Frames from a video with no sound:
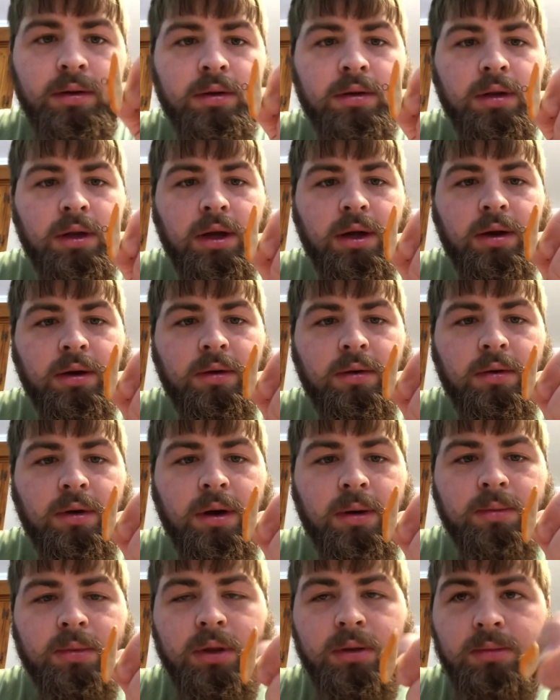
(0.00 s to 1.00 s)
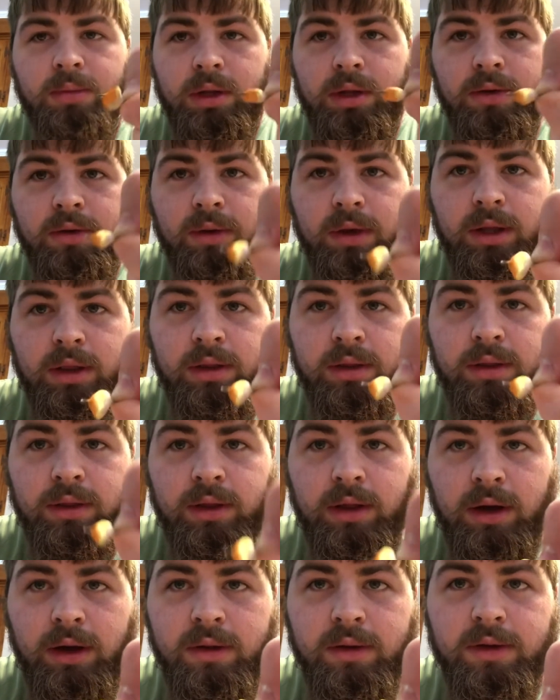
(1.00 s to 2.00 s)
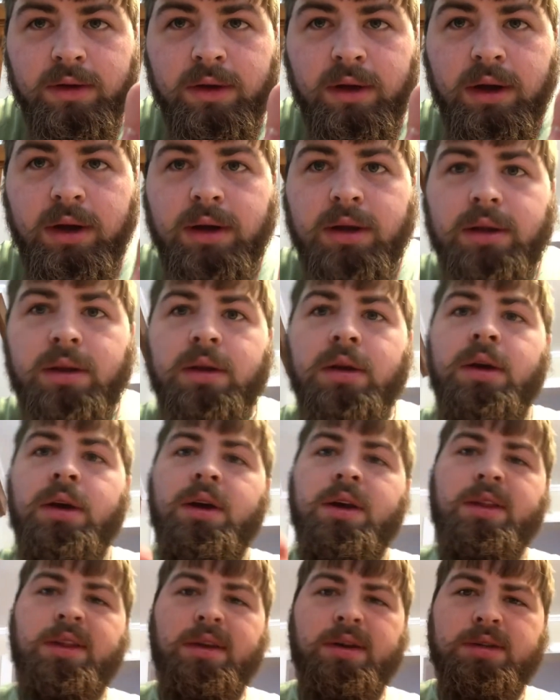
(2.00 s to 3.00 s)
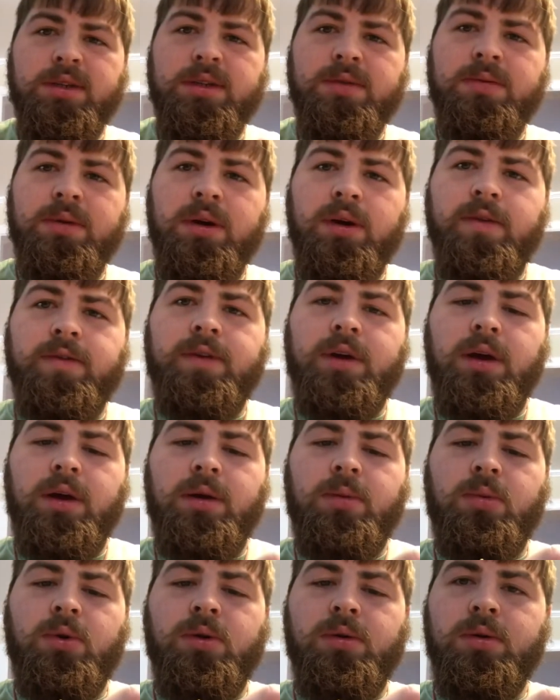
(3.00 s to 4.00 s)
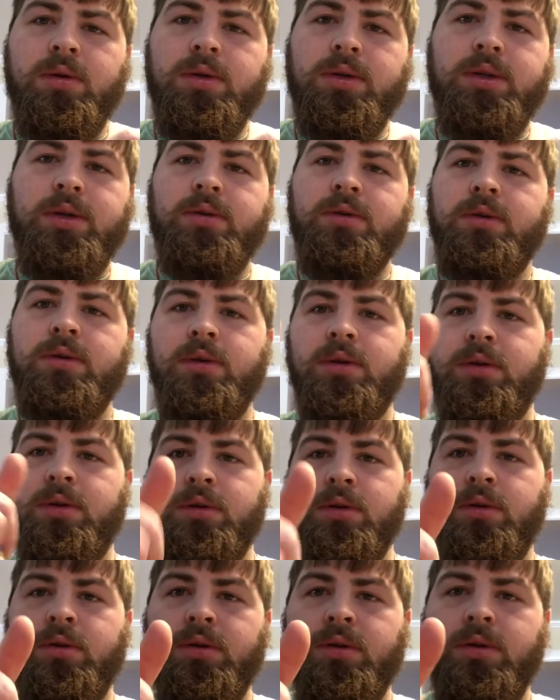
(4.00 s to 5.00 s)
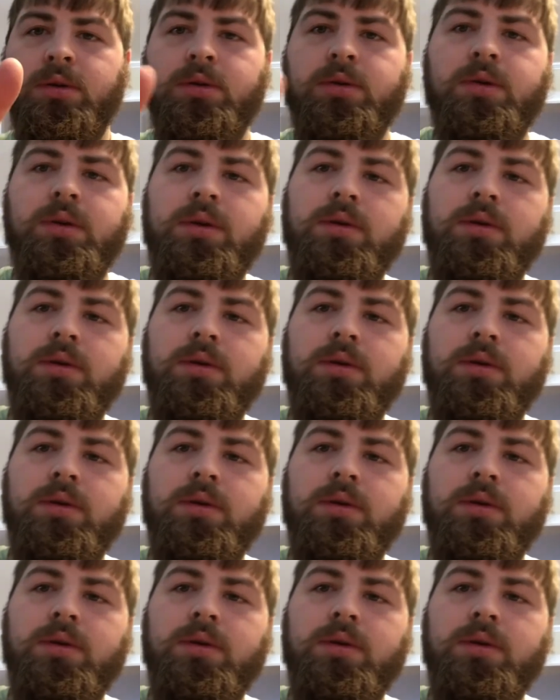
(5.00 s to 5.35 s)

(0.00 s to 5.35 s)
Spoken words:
Now I'm going to be doing the other side, and I'll just be off camera. So, see.